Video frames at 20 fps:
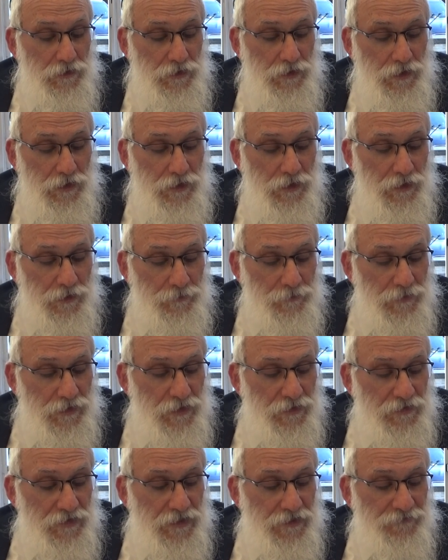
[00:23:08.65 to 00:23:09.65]

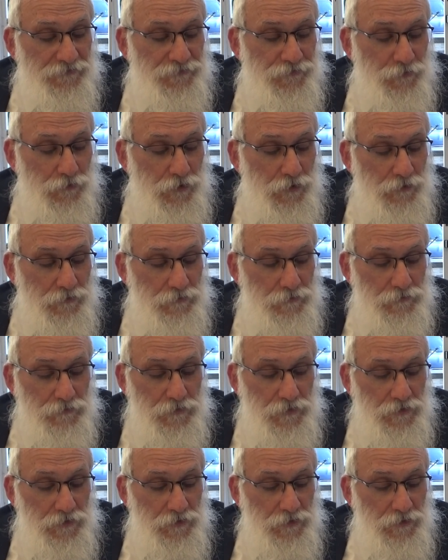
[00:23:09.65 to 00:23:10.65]
And
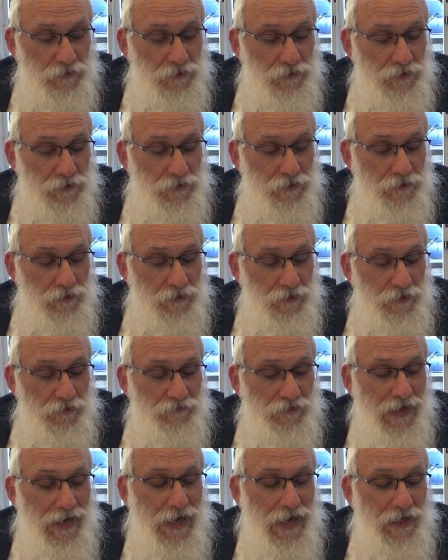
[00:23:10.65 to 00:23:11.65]
therefore,
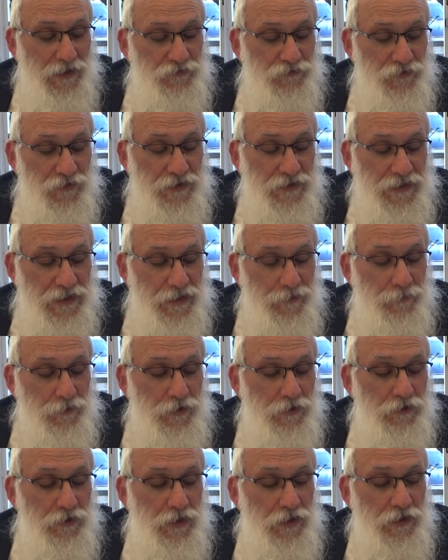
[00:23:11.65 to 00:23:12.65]
to be the